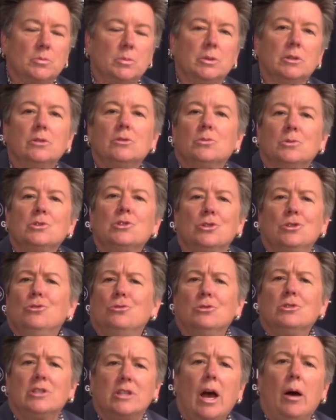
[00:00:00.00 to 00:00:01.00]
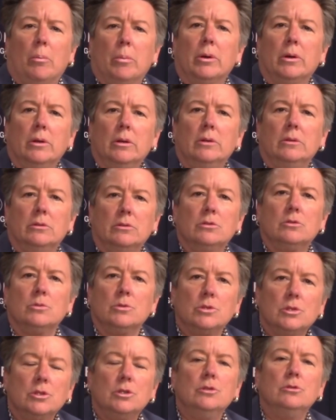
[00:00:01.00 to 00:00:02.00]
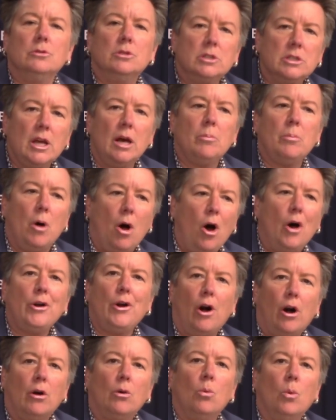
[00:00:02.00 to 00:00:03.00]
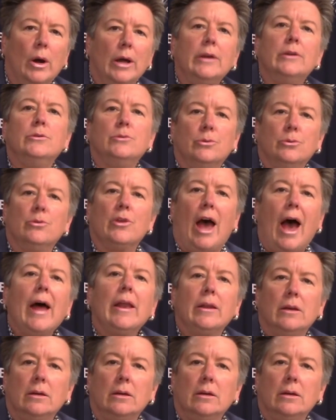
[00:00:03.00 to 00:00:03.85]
but this was a huge step. This was a huge step on our way to that.